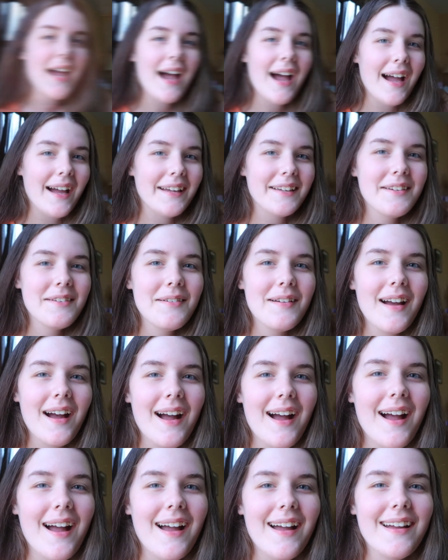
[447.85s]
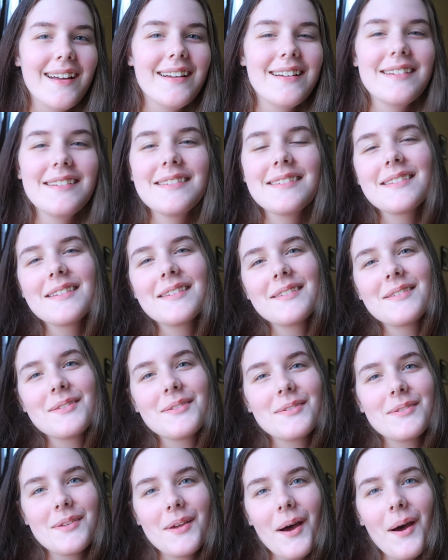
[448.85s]
Hi you guys!
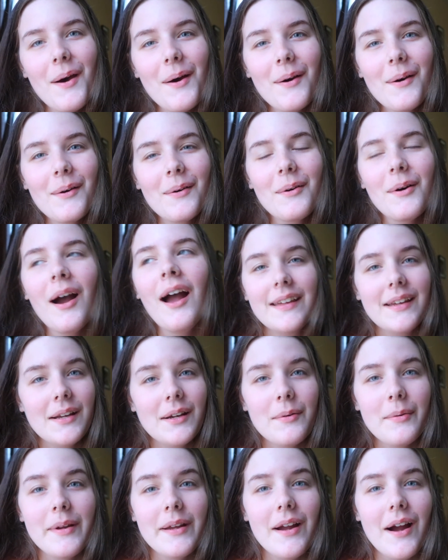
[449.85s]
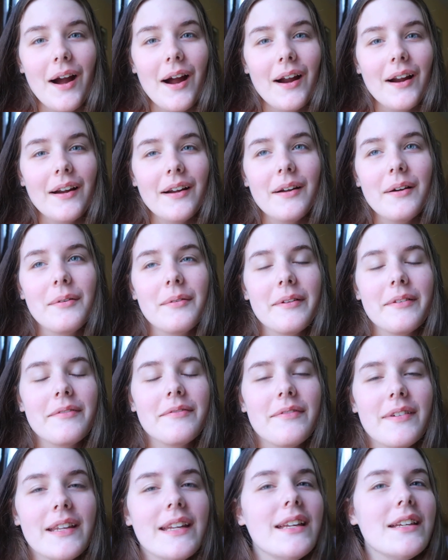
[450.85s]
So here we are. We
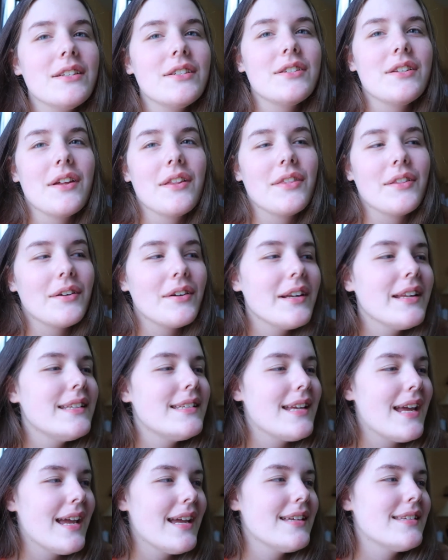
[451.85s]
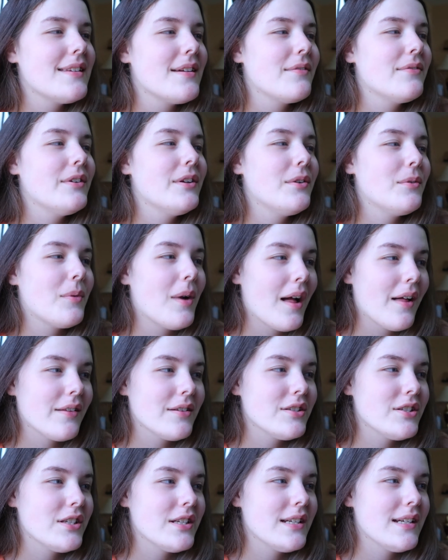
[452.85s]
finished 30 days of
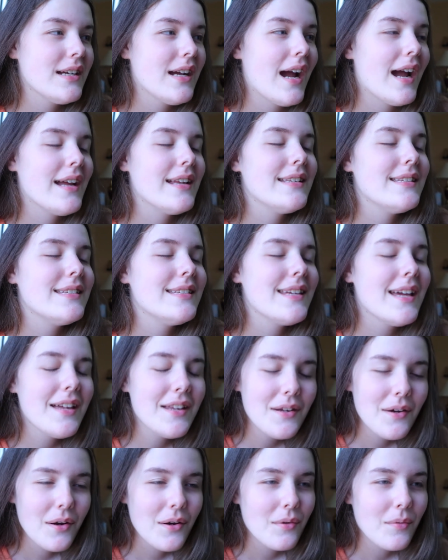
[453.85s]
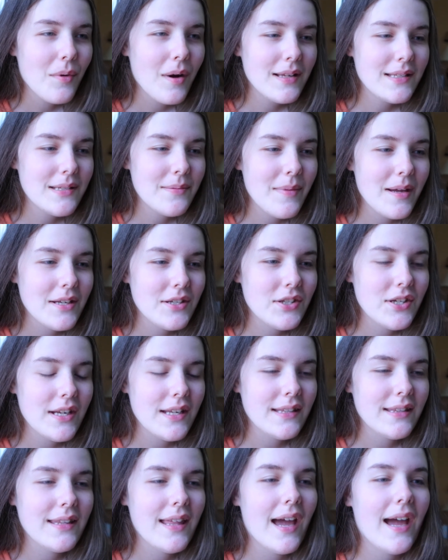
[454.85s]
Curology. I did want to
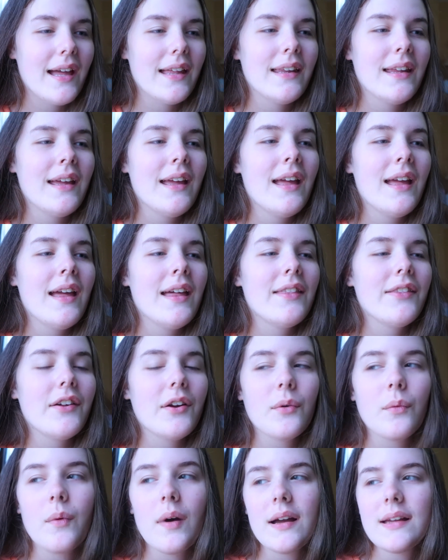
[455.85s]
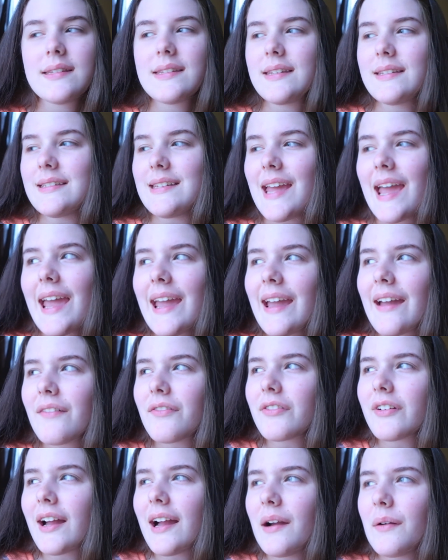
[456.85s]
mention that there was a day, I
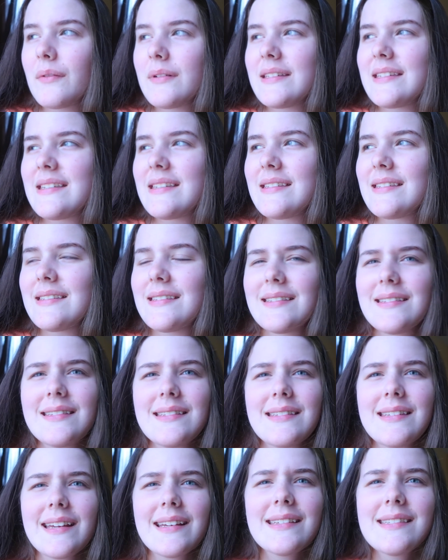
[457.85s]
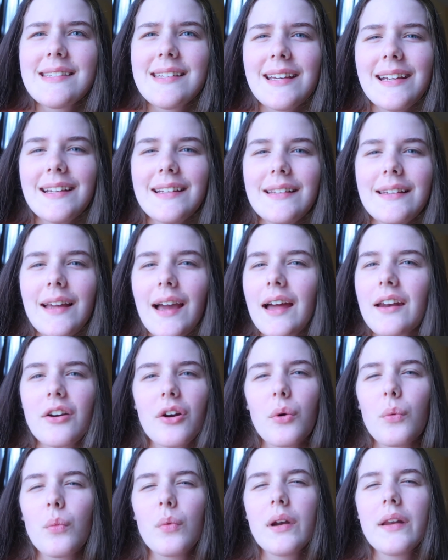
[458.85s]
forgot, was it 16? I don't
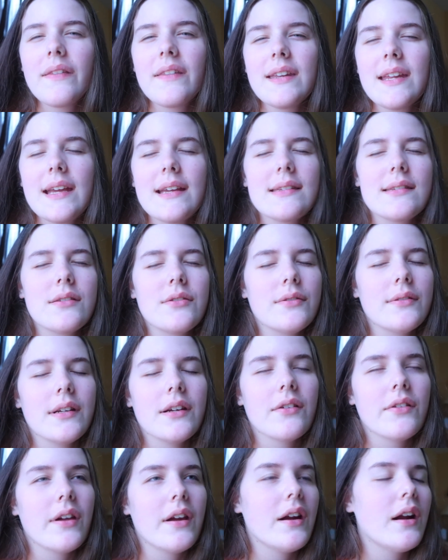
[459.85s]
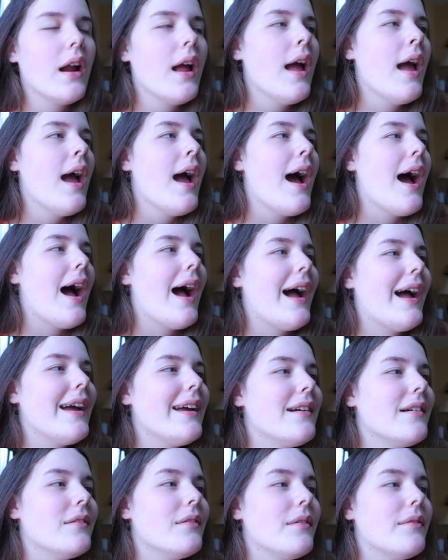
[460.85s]
know, one of the days near there,
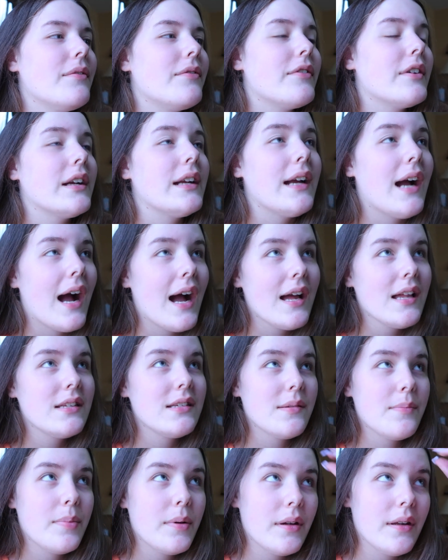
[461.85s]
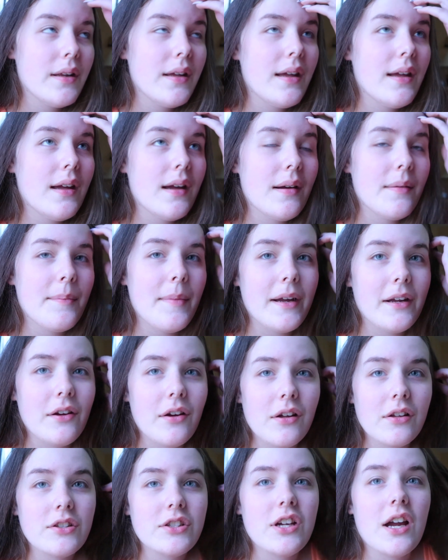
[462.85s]
I forgot to put my
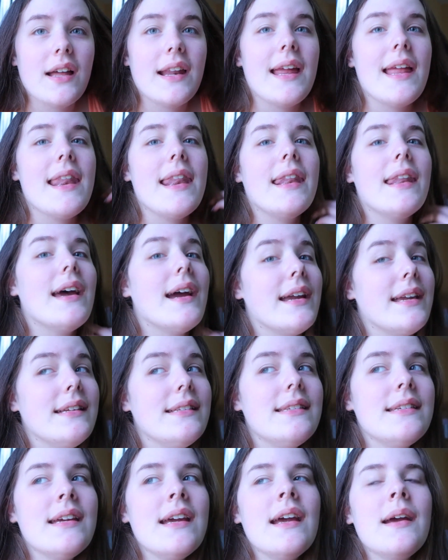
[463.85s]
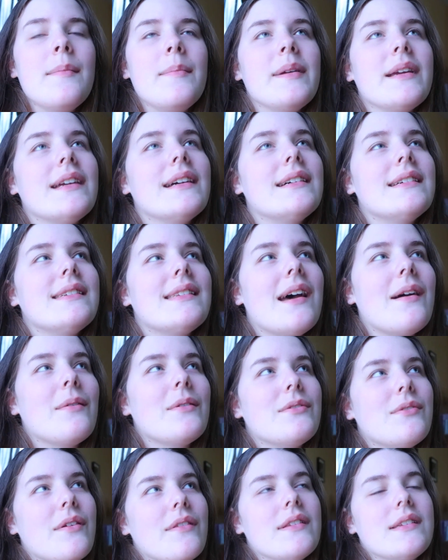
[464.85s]
Curology on at night because that
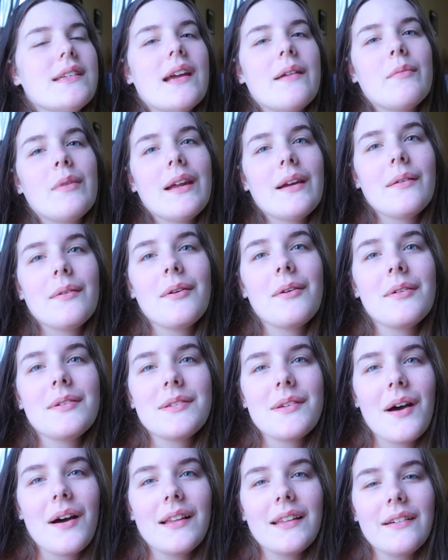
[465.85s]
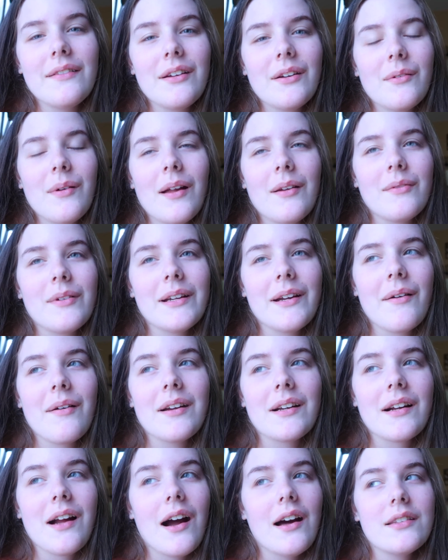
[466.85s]
was around the time when I saw Olivia Rodrigo at
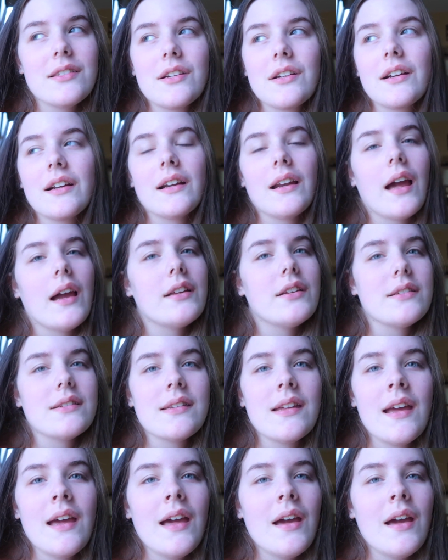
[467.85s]
her concert and I just